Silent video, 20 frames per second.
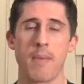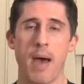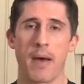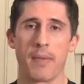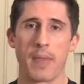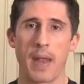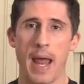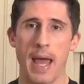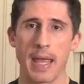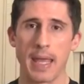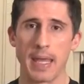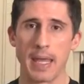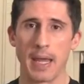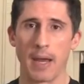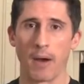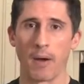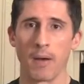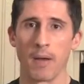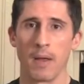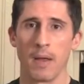amount that I eat
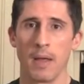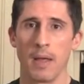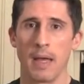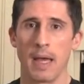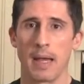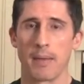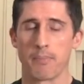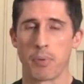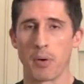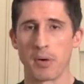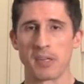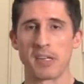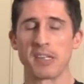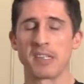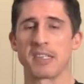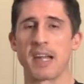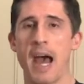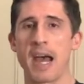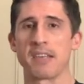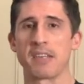here. Portion
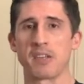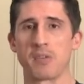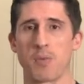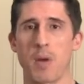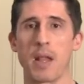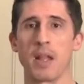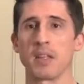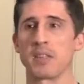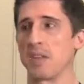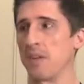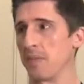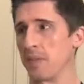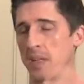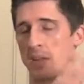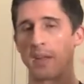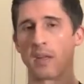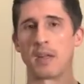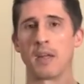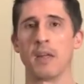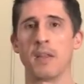size is relative
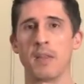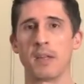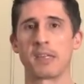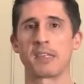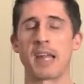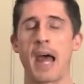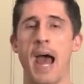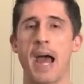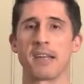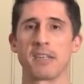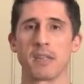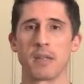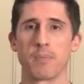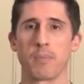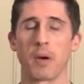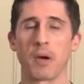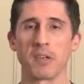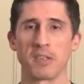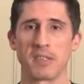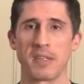to the, the size of the
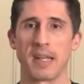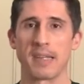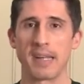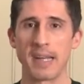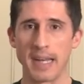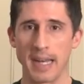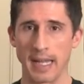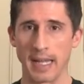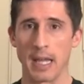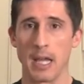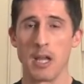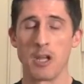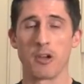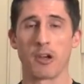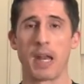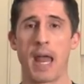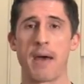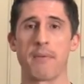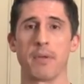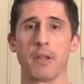person that's eating.
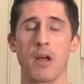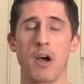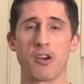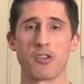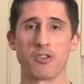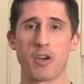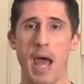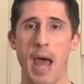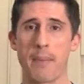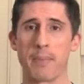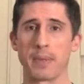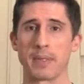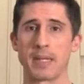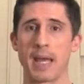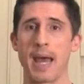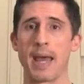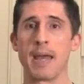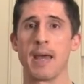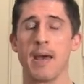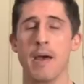You're going to have a larger
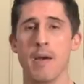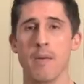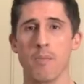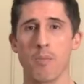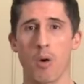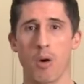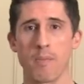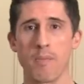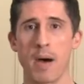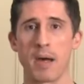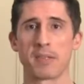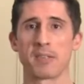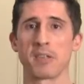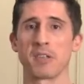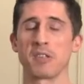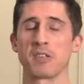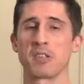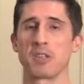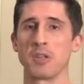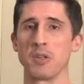appetite, more
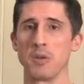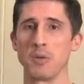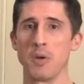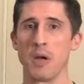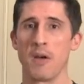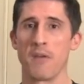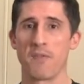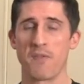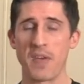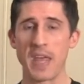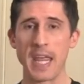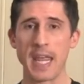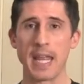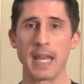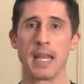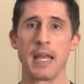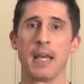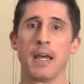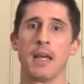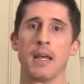muscles to
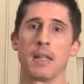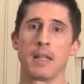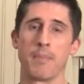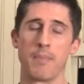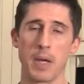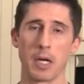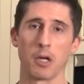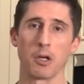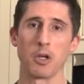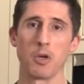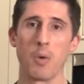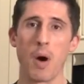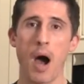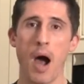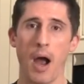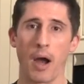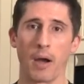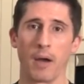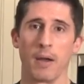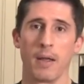feed the bigger you
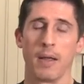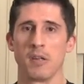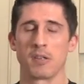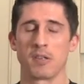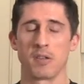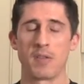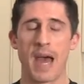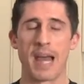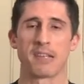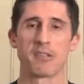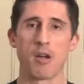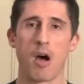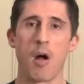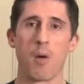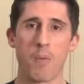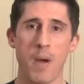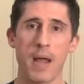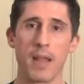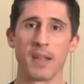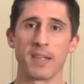are. So that's
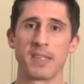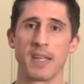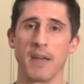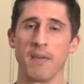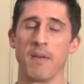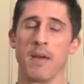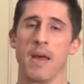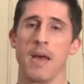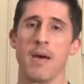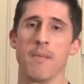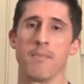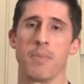all relative.